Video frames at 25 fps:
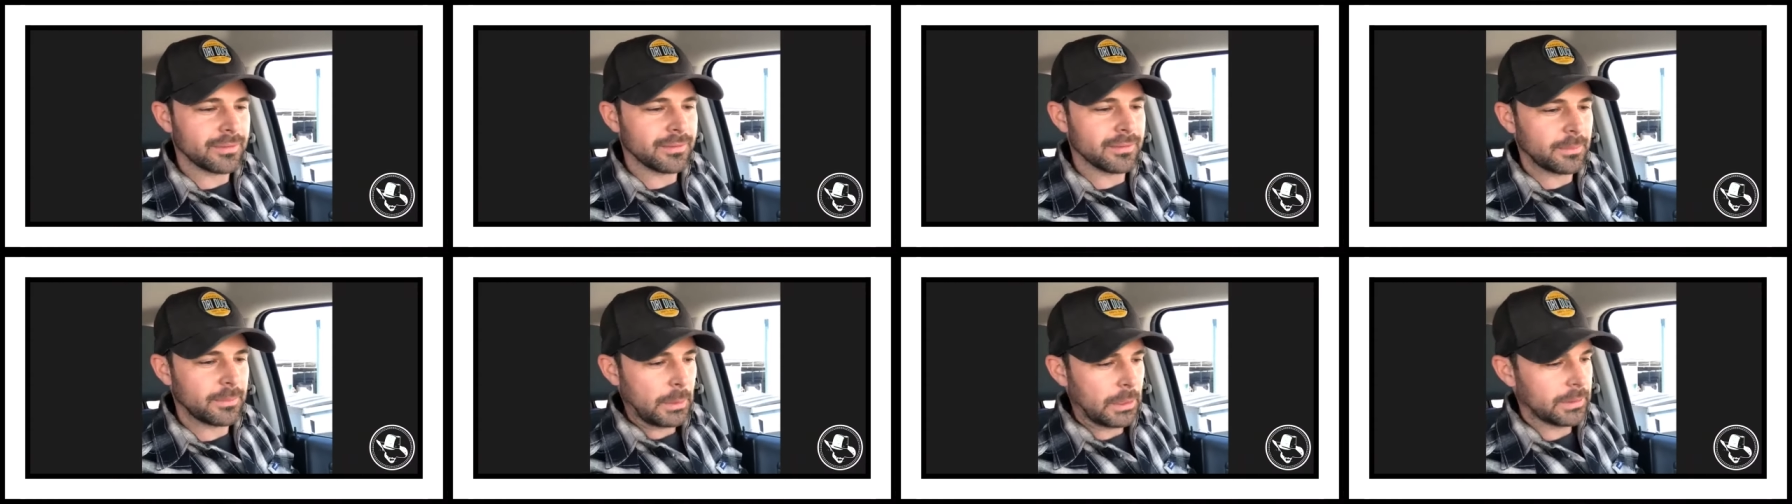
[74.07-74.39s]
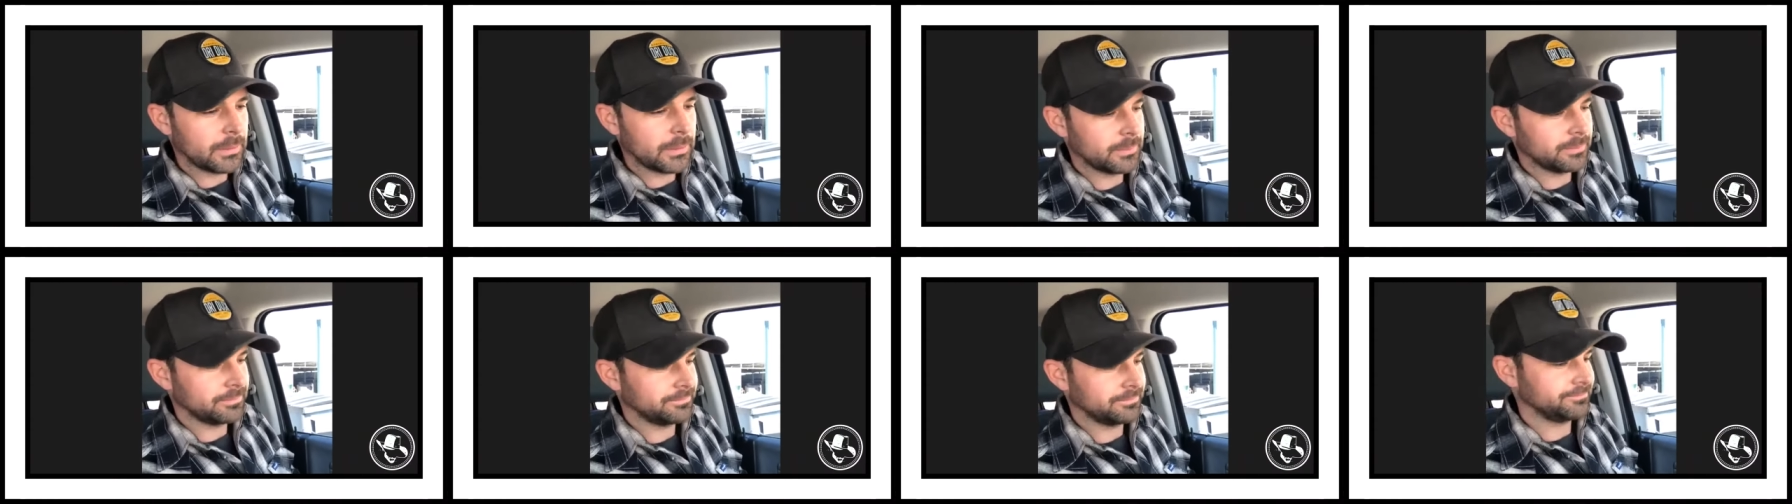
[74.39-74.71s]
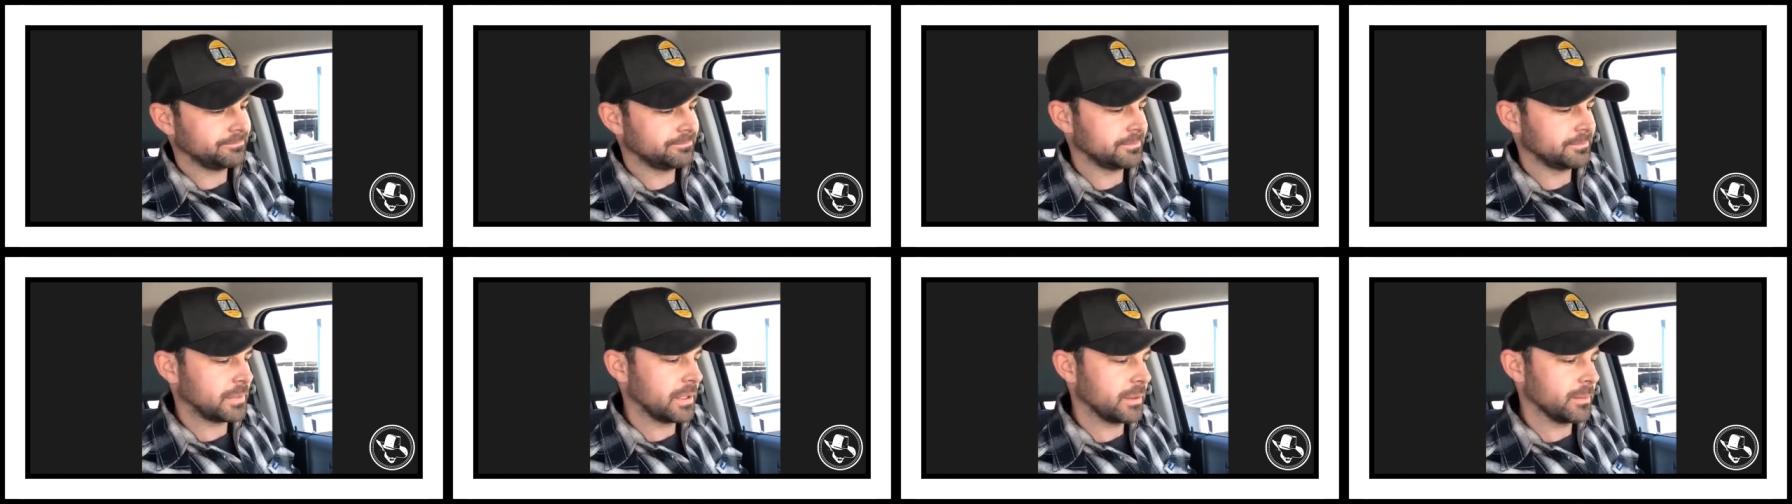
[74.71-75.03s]
I mean,
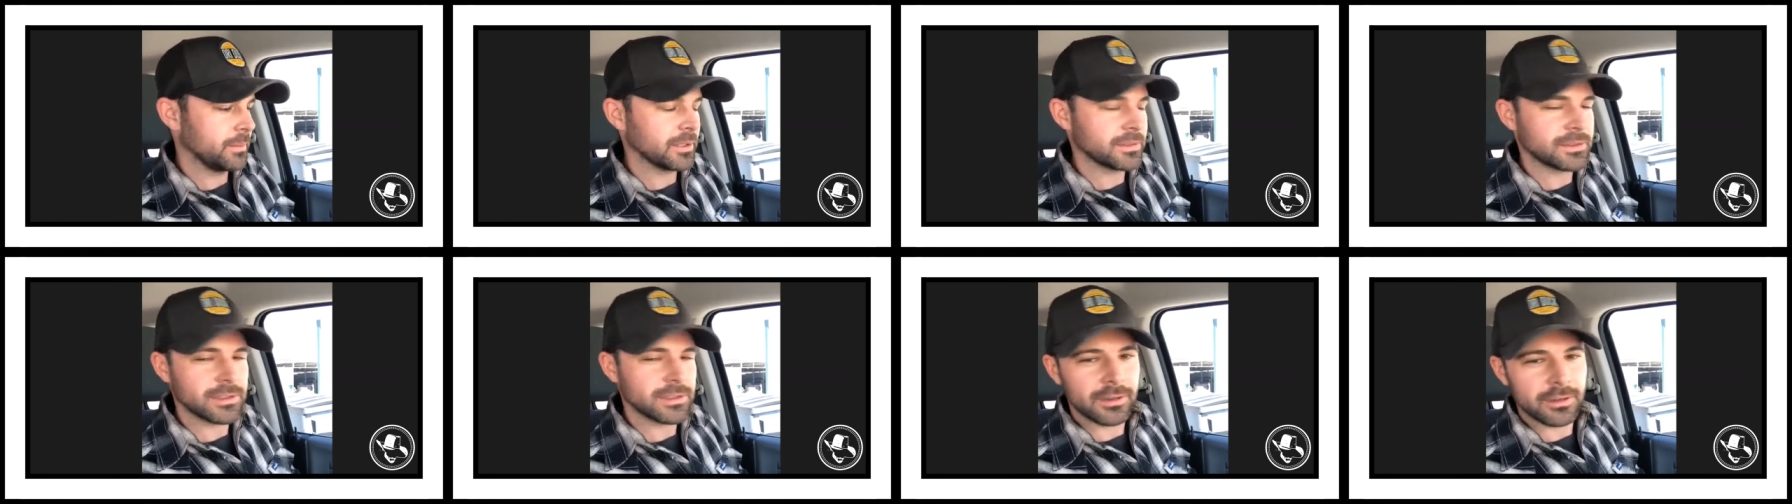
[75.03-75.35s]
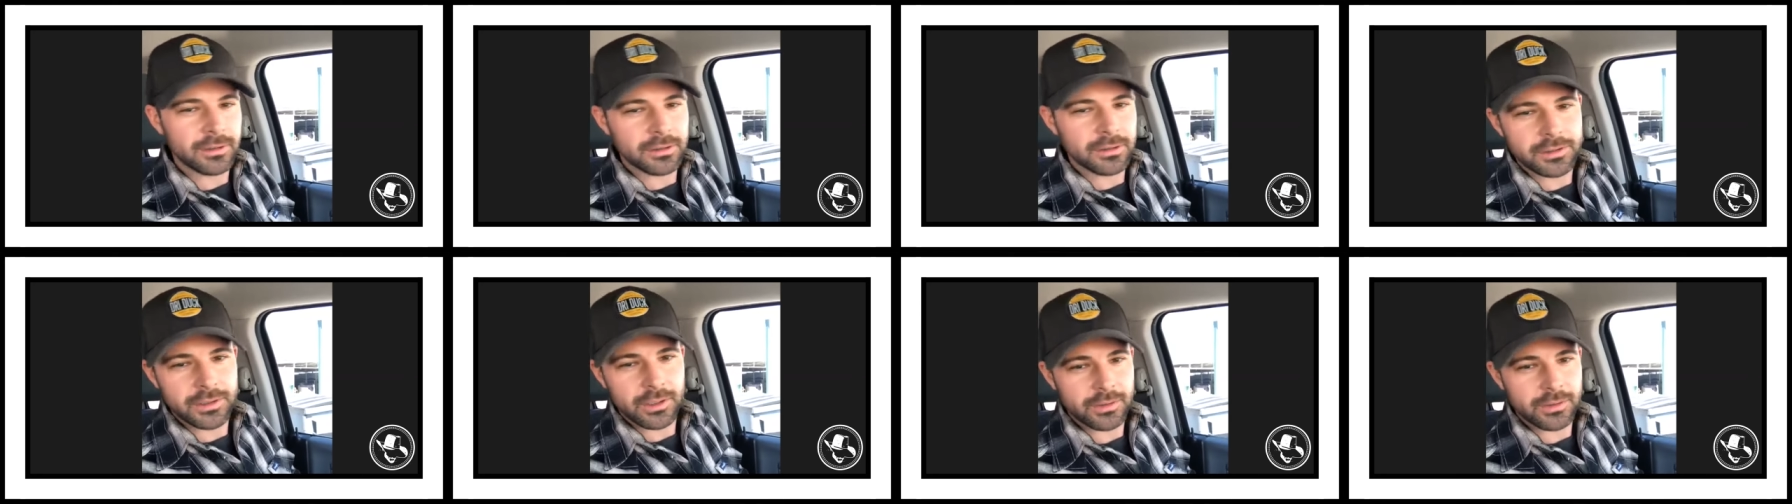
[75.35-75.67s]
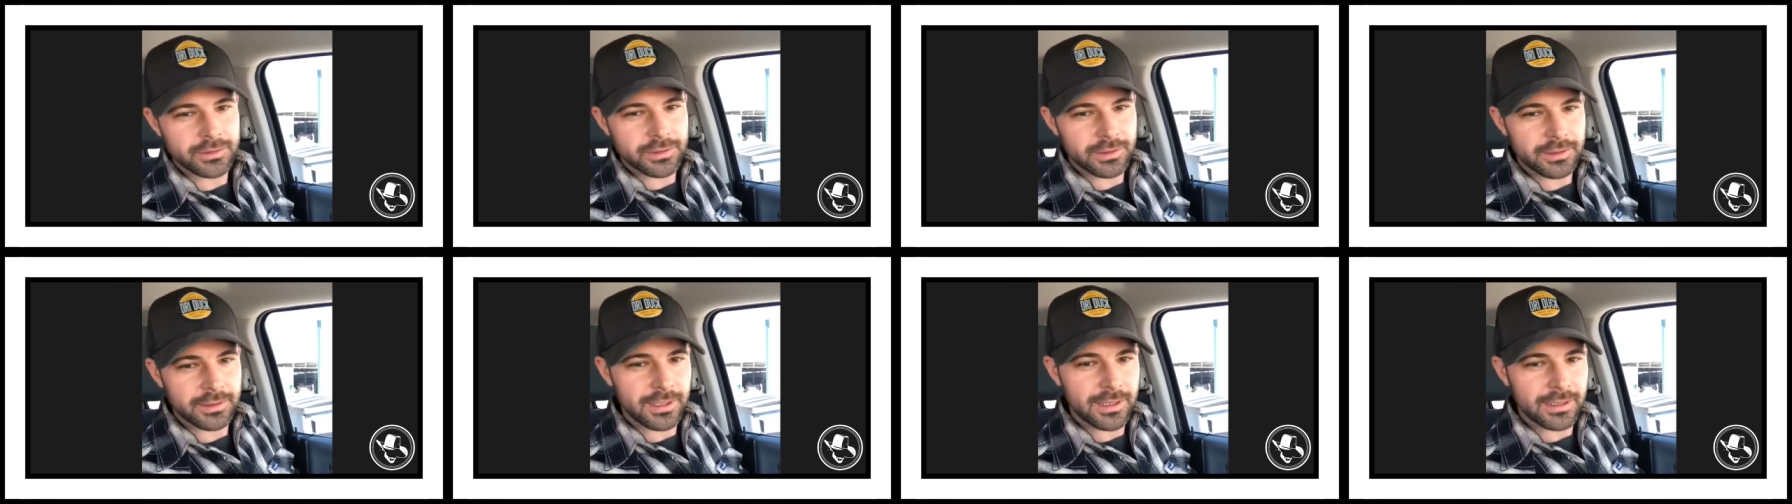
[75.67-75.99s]
pretty much all your
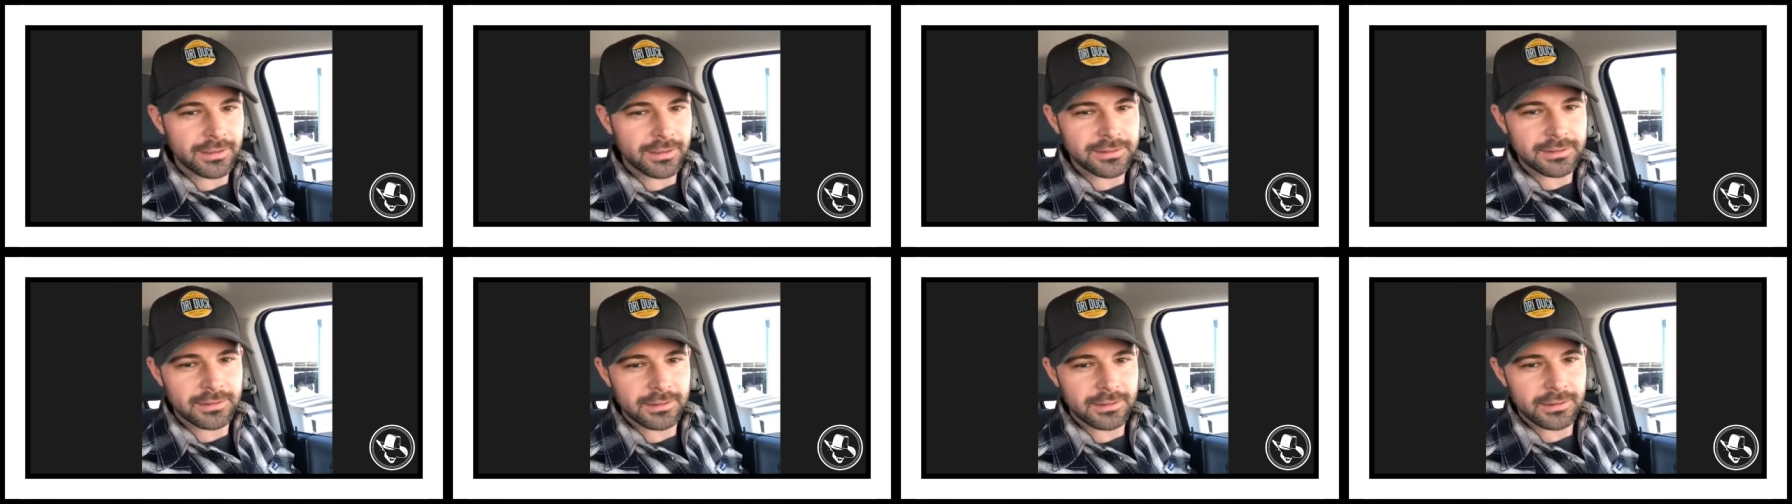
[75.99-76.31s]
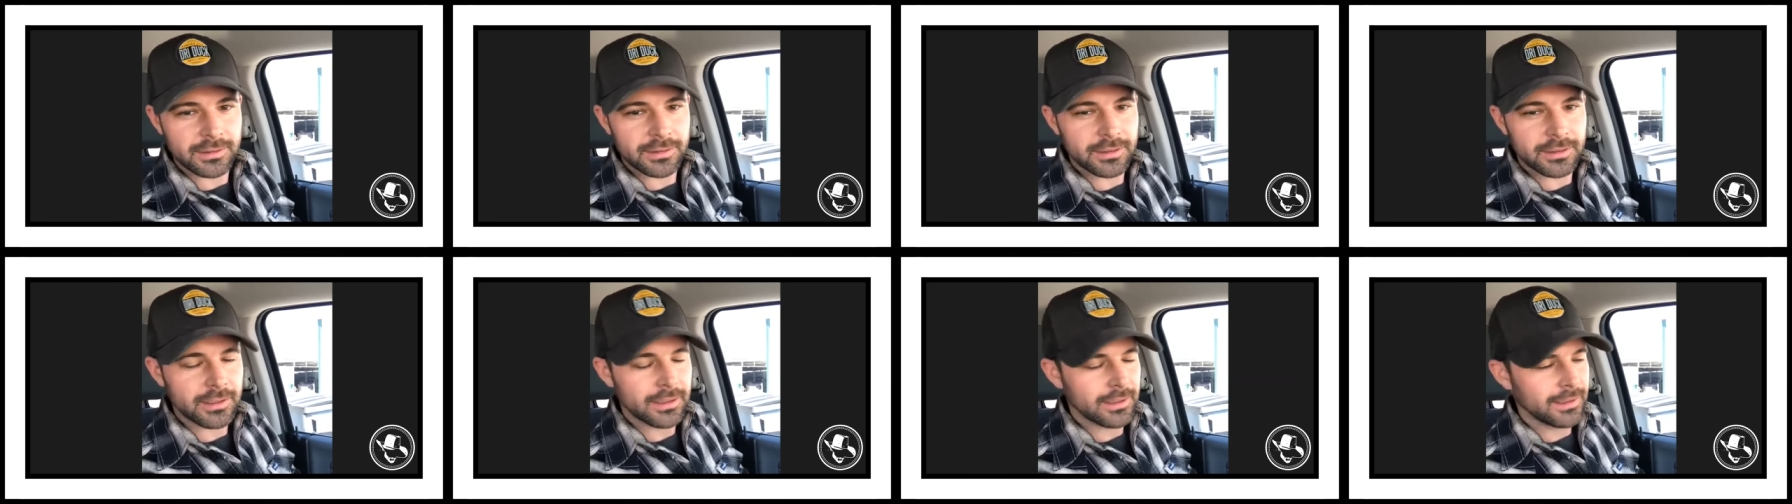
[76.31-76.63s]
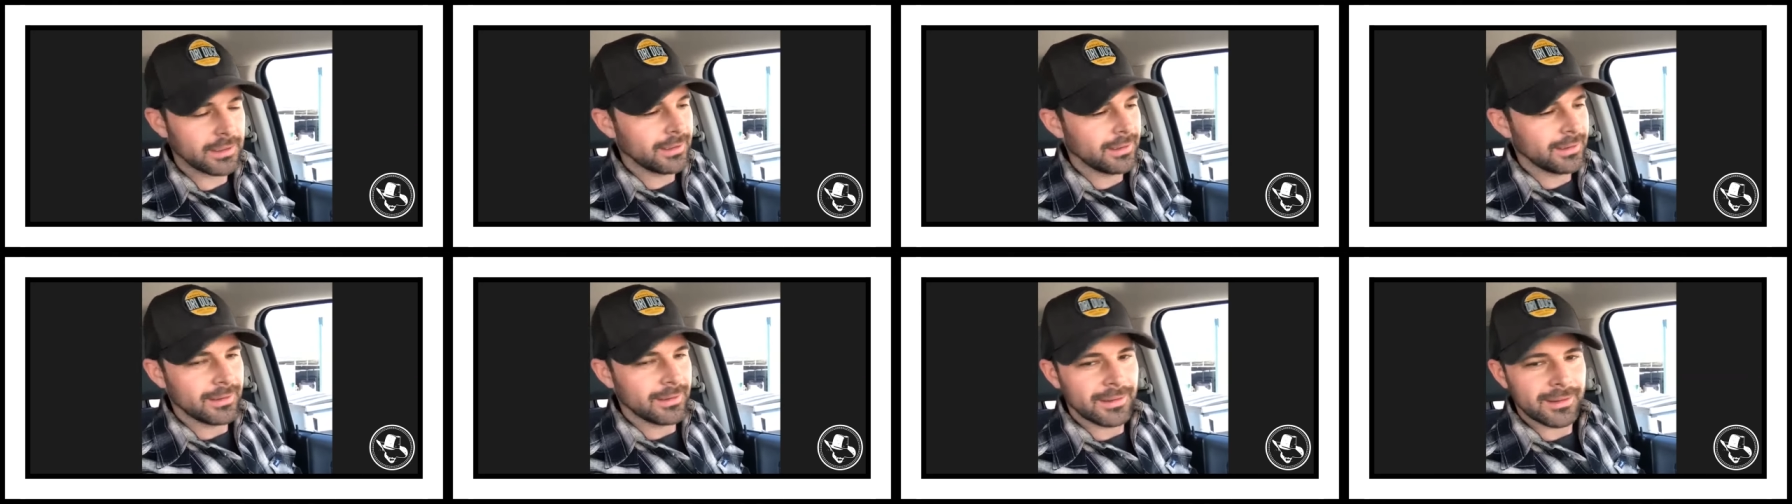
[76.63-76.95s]
shows are canceled,
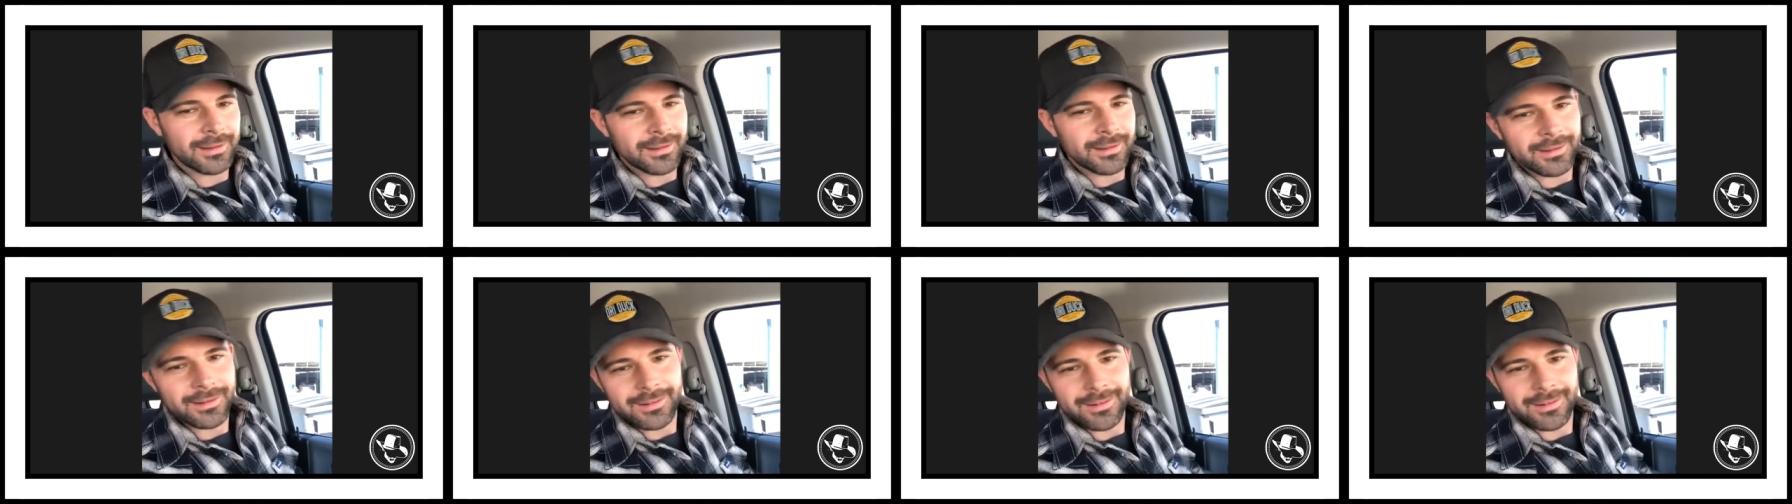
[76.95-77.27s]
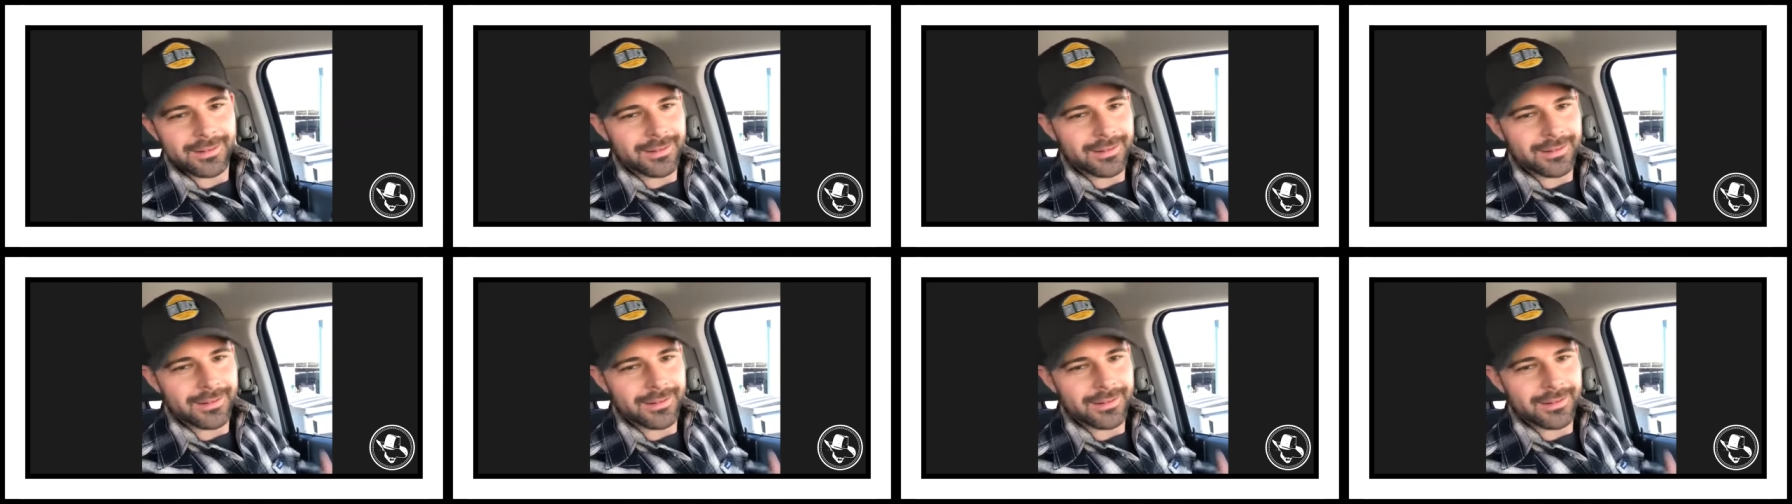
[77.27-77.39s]
and Jeez.